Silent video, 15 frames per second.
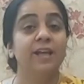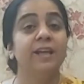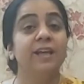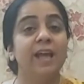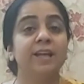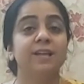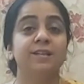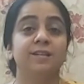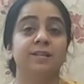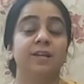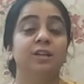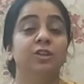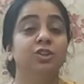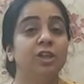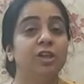Yet,
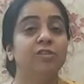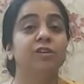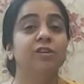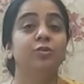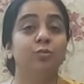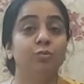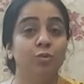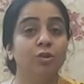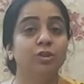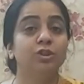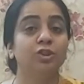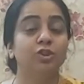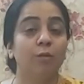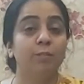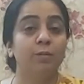children do not
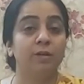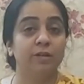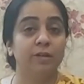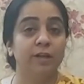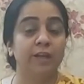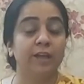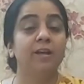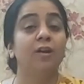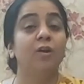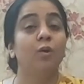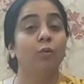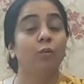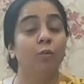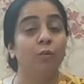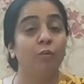stop learning
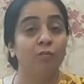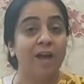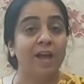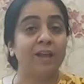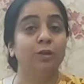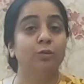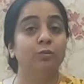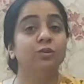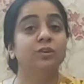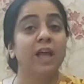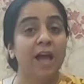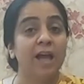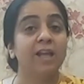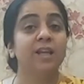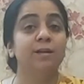values
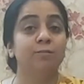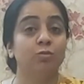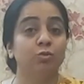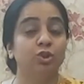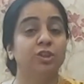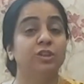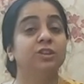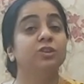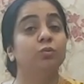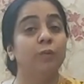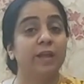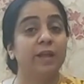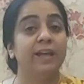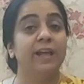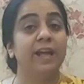and emotions
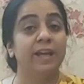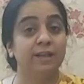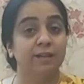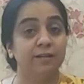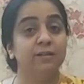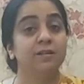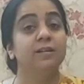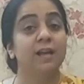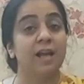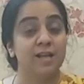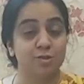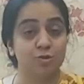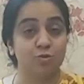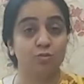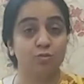when they enter
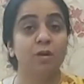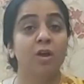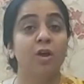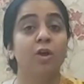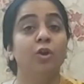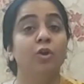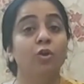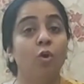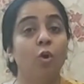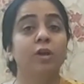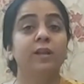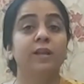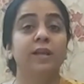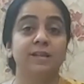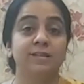classroom, nor
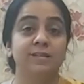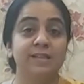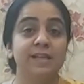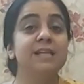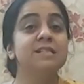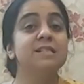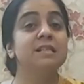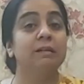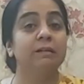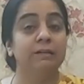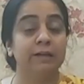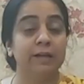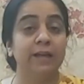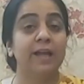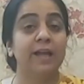they cease
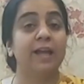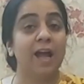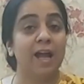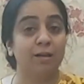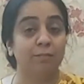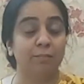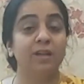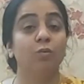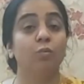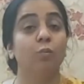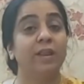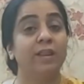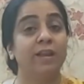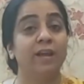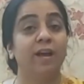learning academic
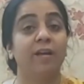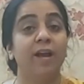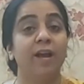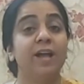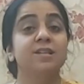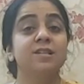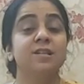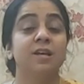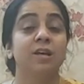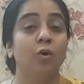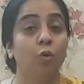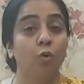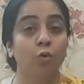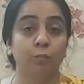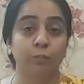when they are at
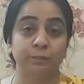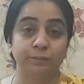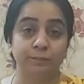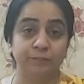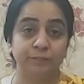home.